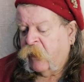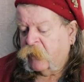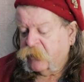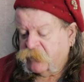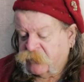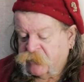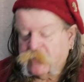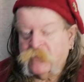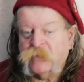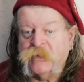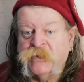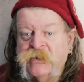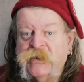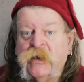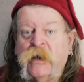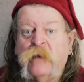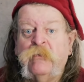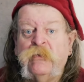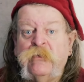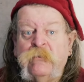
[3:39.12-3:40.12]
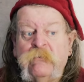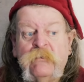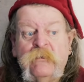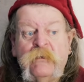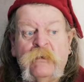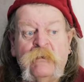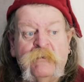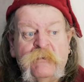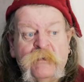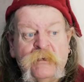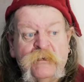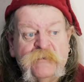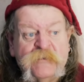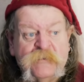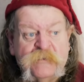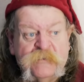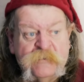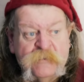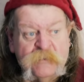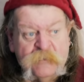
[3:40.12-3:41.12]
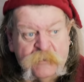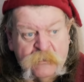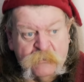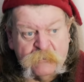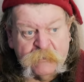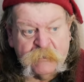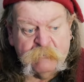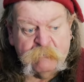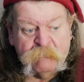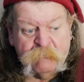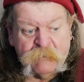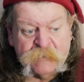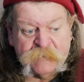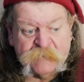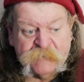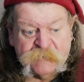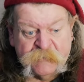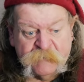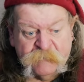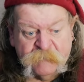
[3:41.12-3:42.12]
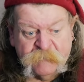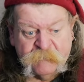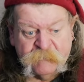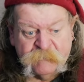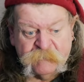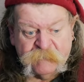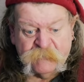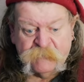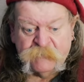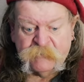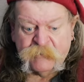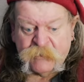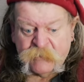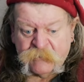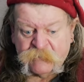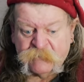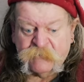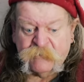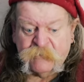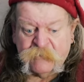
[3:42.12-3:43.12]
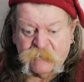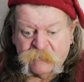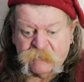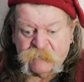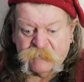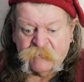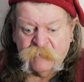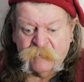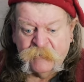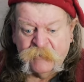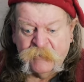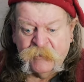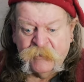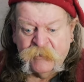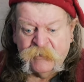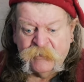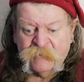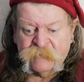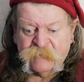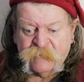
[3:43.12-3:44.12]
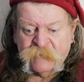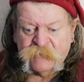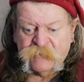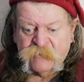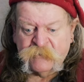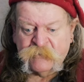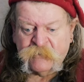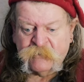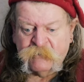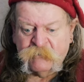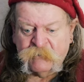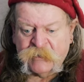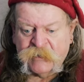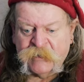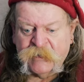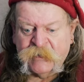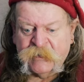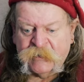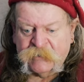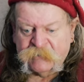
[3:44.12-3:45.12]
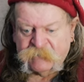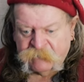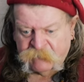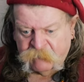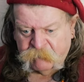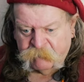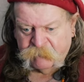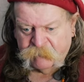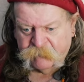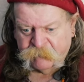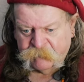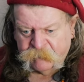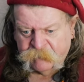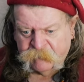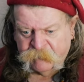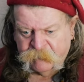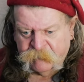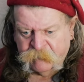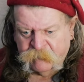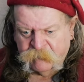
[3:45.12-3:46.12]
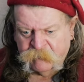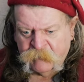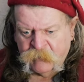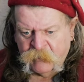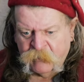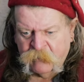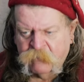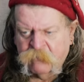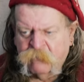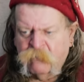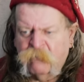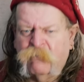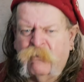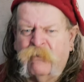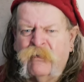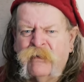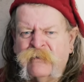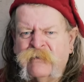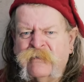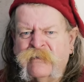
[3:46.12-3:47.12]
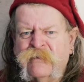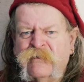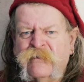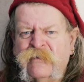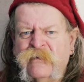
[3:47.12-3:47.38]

Saw the shaman, and things are certainly looking better. He says, yes, yes. He says you threw a key at him. What?